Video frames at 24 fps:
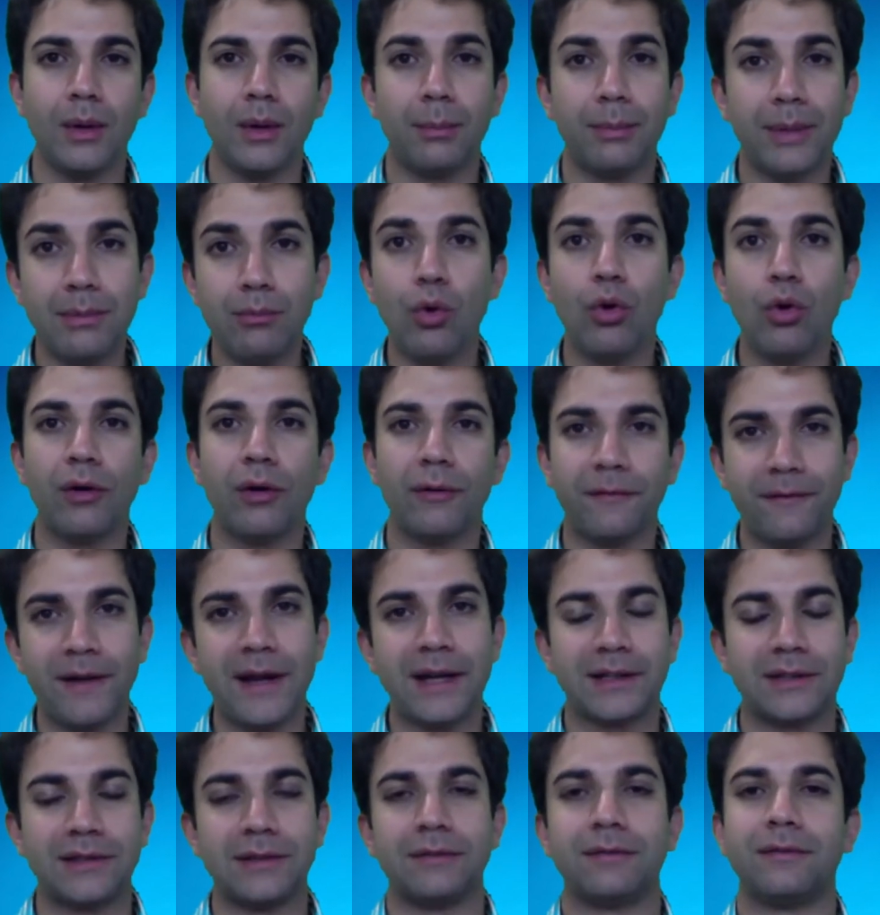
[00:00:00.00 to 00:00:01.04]
be more
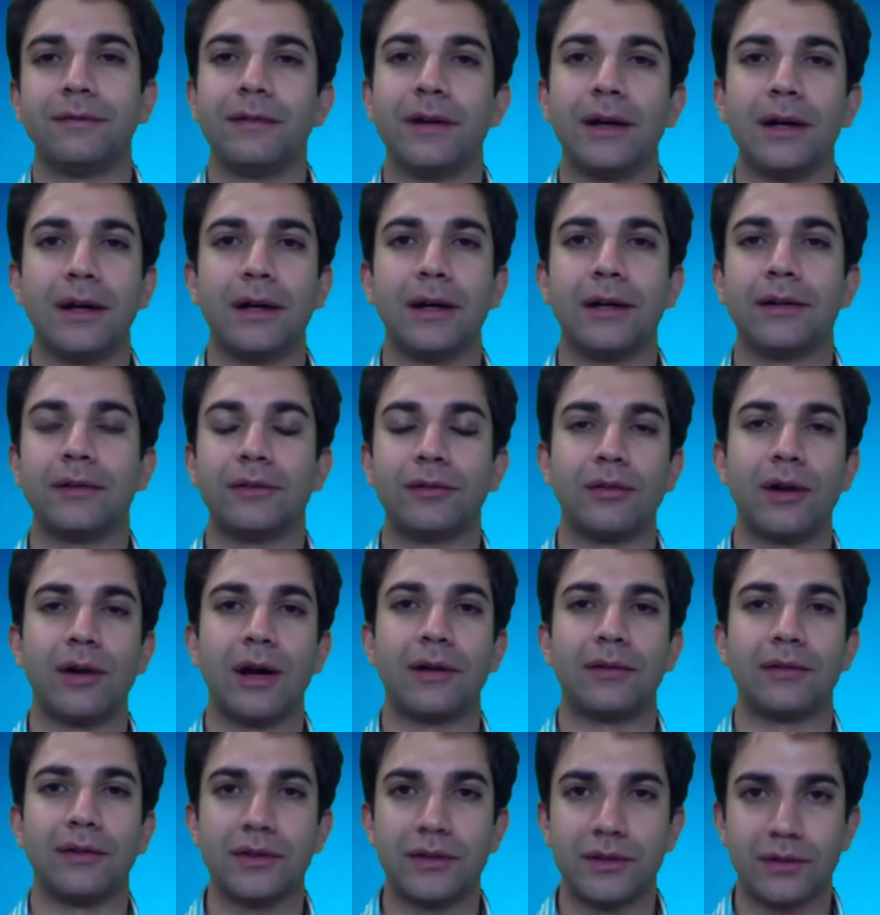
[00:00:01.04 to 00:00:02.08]
effective
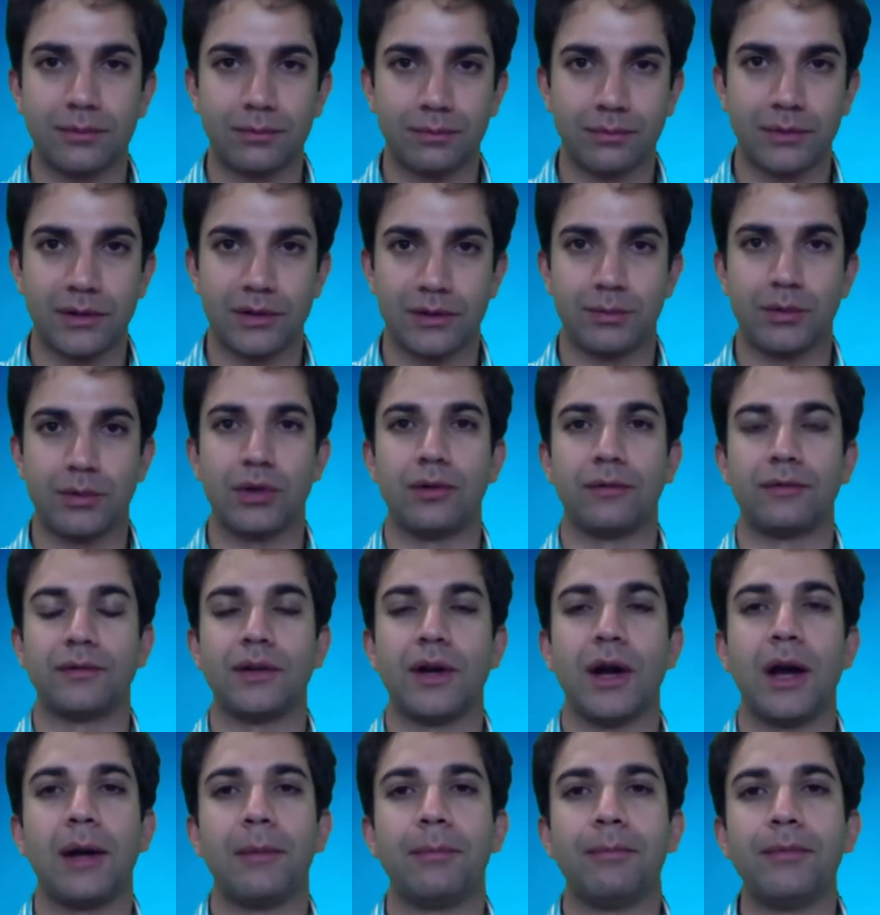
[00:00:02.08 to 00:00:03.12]
throughout this period of
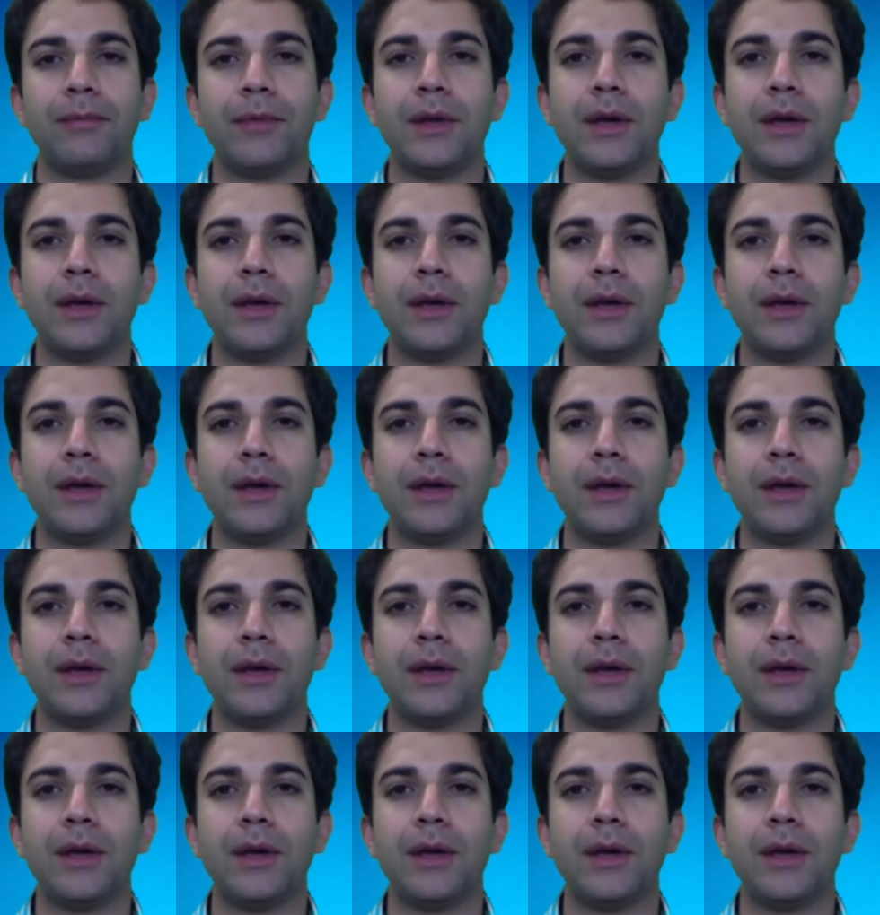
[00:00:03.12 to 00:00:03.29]
time.